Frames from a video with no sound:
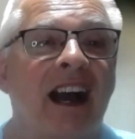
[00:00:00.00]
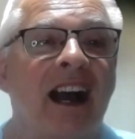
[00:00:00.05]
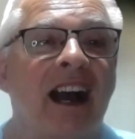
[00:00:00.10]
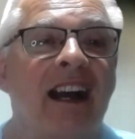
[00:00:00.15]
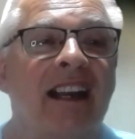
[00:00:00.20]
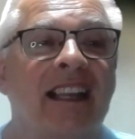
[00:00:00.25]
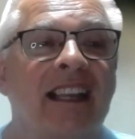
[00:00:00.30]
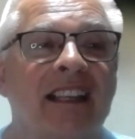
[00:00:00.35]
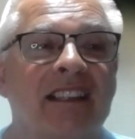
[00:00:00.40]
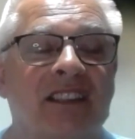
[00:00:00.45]

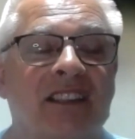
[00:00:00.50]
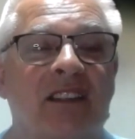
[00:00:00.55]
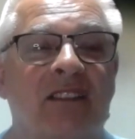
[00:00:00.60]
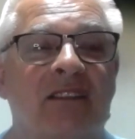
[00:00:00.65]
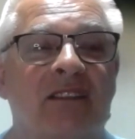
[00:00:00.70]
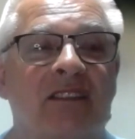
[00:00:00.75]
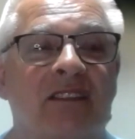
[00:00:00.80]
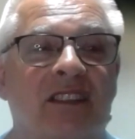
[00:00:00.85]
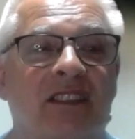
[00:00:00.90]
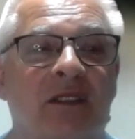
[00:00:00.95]
Okay, so
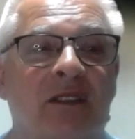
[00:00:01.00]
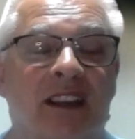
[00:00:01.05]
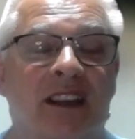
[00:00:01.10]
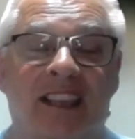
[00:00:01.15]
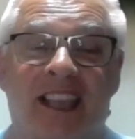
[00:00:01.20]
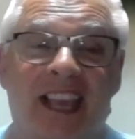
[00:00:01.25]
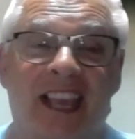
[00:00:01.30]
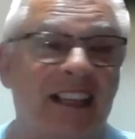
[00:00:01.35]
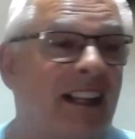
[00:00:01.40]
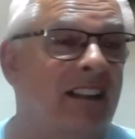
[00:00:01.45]

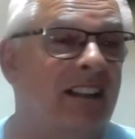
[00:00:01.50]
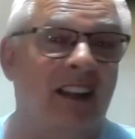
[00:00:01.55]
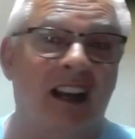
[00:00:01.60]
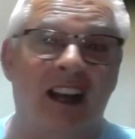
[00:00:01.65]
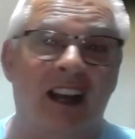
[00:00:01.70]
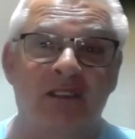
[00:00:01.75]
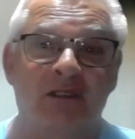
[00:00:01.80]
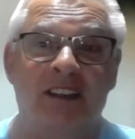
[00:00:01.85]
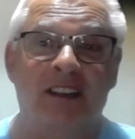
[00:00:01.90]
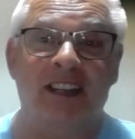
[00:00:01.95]
again,
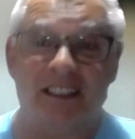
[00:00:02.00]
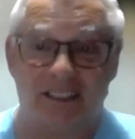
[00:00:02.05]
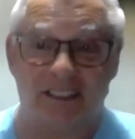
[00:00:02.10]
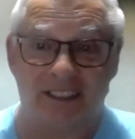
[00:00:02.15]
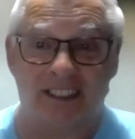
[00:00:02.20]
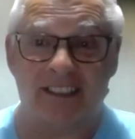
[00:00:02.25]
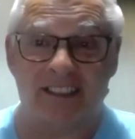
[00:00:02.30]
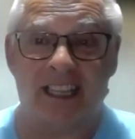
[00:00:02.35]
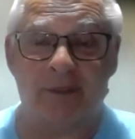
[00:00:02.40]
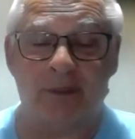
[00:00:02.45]
I'll try and answer
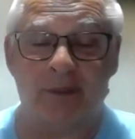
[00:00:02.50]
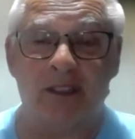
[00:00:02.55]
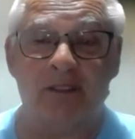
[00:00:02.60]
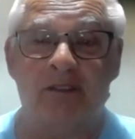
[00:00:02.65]
that, David.